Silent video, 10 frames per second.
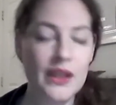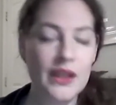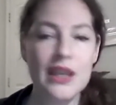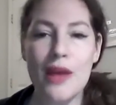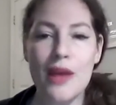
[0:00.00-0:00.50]

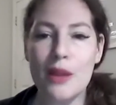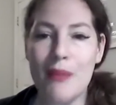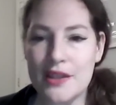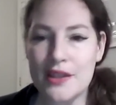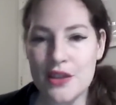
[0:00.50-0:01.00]
Keep that in
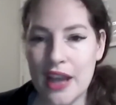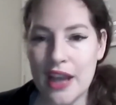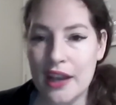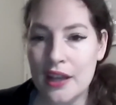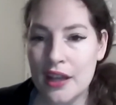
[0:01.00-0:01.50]
mind.
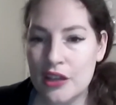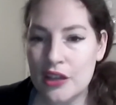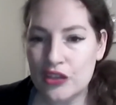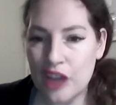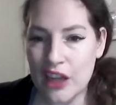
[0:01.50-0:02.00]
Okay.
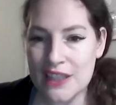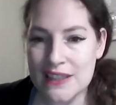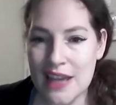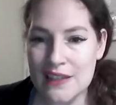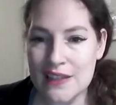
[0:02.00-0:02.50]
Jerry
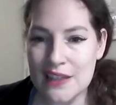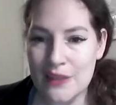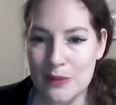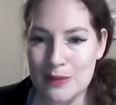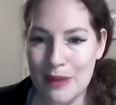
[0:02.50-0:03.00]
says, if
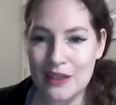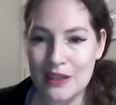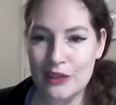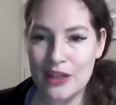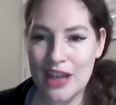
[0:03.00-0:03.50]
I'm spending
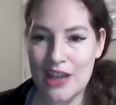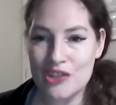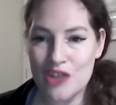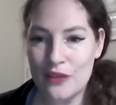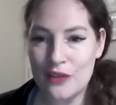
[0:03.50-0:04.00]
3 days
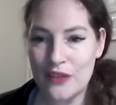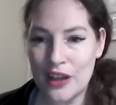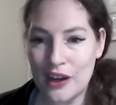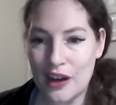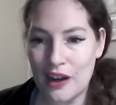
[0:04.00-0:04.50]
trying to
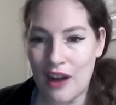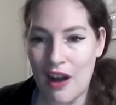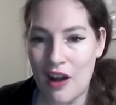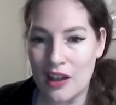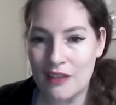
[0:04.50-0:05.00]
figure
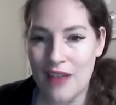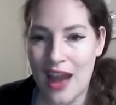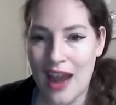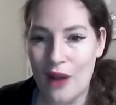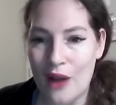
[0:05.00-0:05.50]
all of
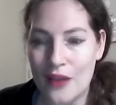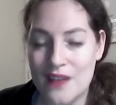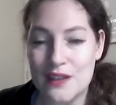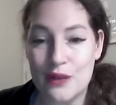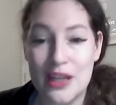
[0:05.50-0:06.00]
that out, that's
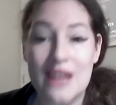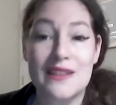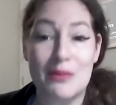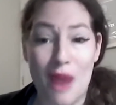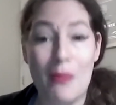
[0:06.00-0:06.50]
3 days
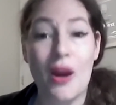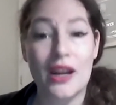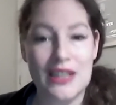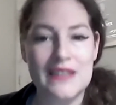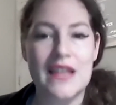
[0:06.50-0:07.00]
I'm not
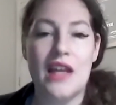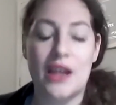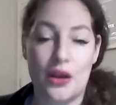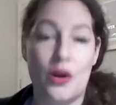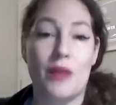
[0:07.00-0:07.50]
marketing, selling,
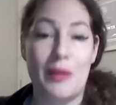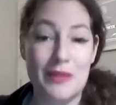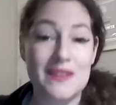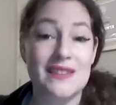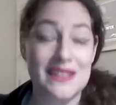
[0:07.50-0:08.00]
and growing my
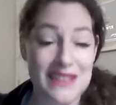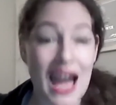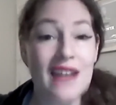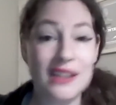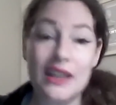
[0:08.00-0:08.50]
business.
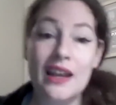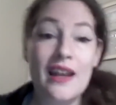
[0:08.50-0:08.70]
Exactly.